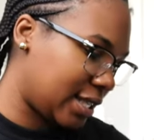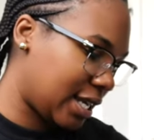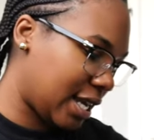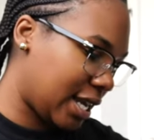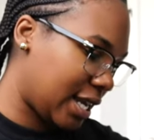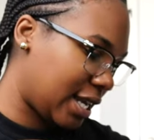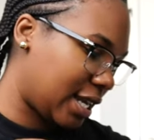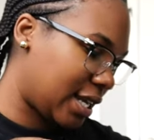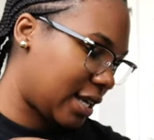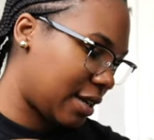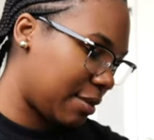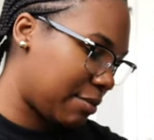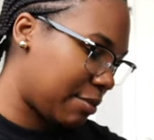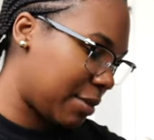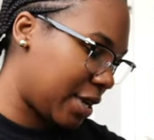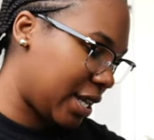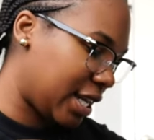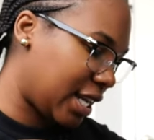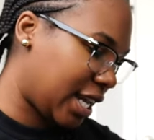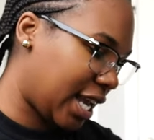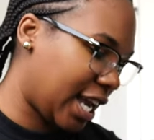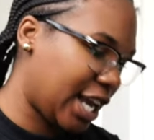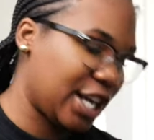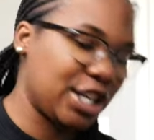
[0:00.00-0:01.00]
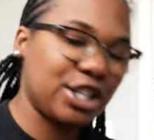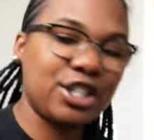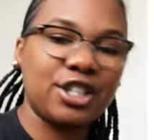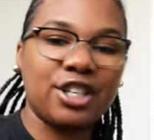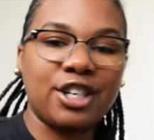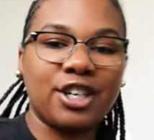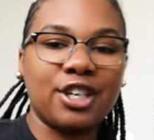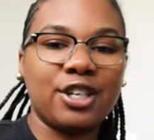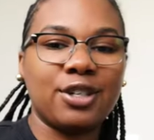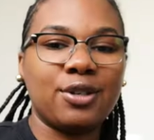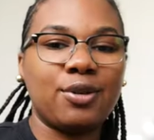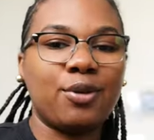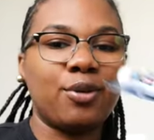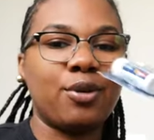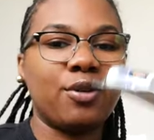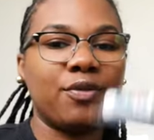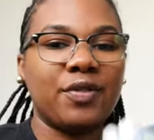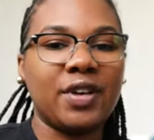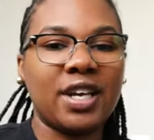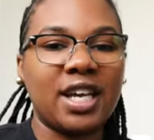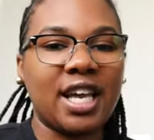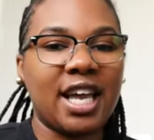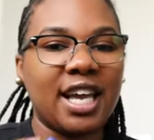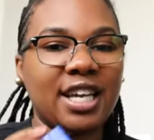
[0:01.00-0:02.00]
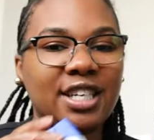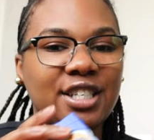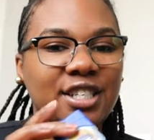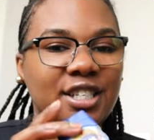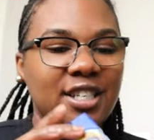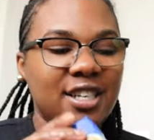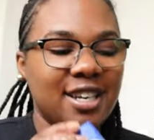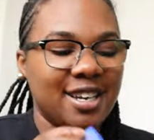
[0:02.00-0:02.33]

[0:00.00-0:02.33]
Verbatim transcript: take medication on vacation?